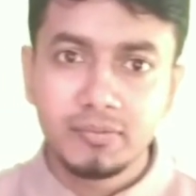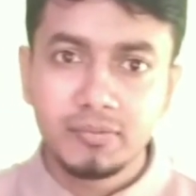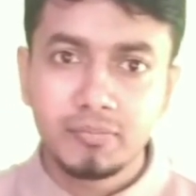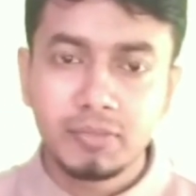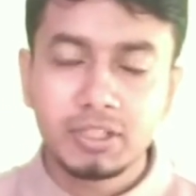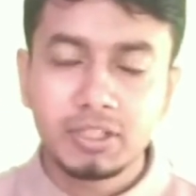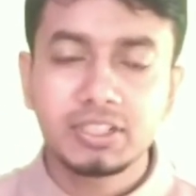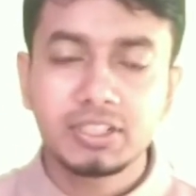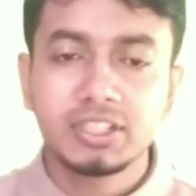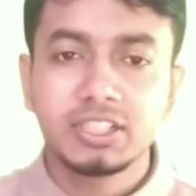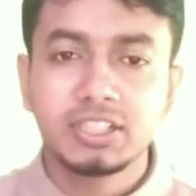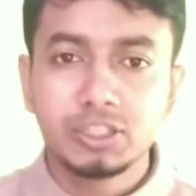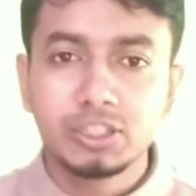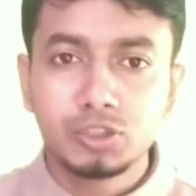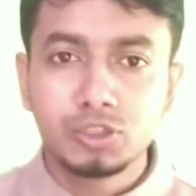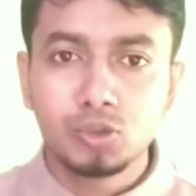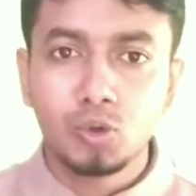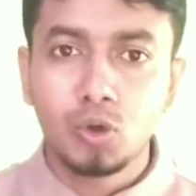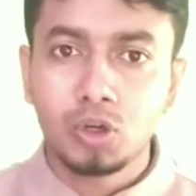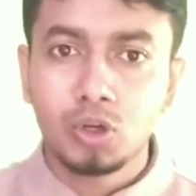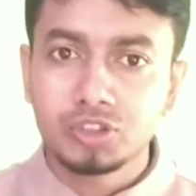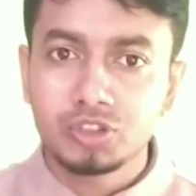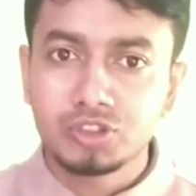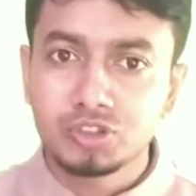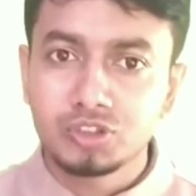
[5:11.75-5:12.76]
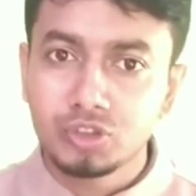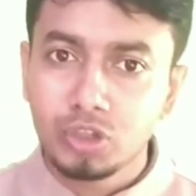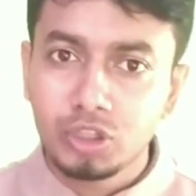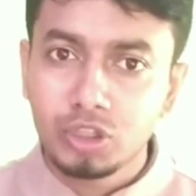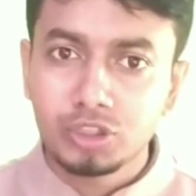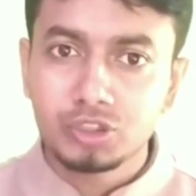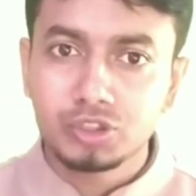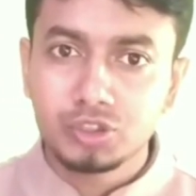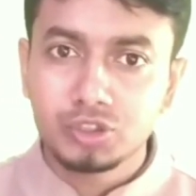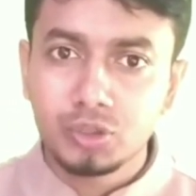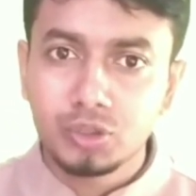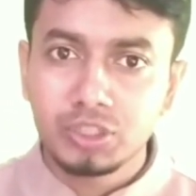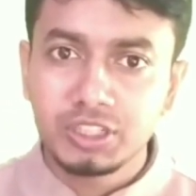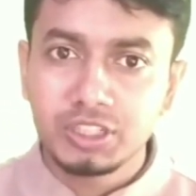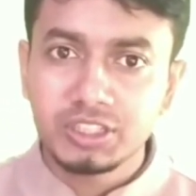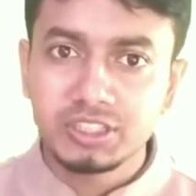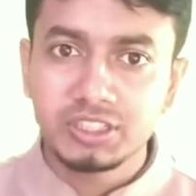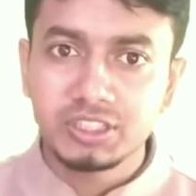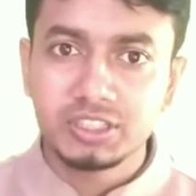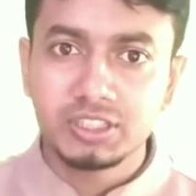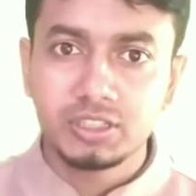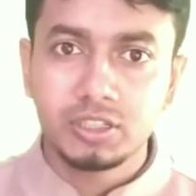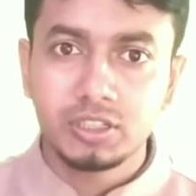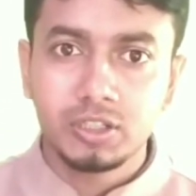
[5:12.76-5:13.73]
but it was not so
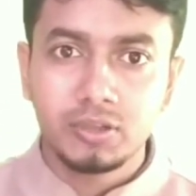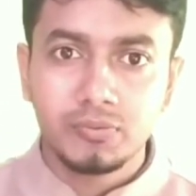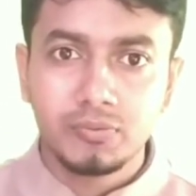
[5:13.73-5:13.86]
easy